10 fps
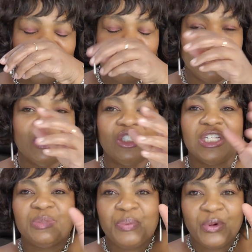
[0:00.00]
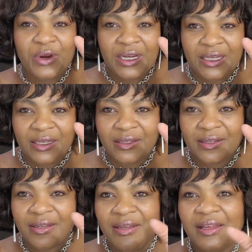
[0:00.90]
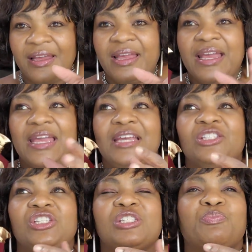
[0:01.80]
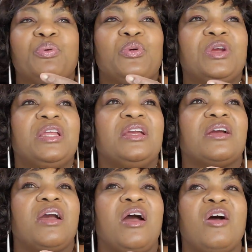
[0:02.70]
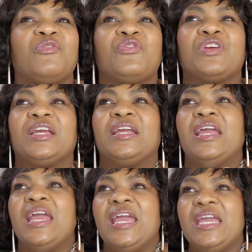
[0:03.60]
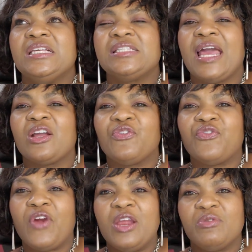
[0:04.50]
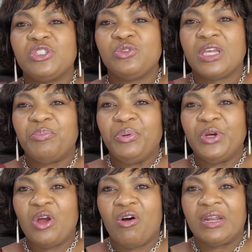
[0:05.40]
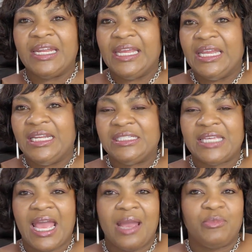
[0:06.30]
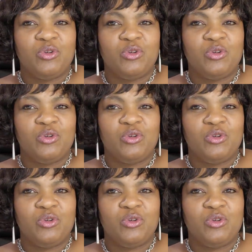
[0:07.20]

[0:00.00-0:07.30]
But it's just pretty. It's just pretty and comforting. It's like a fragrance you can put on at any time.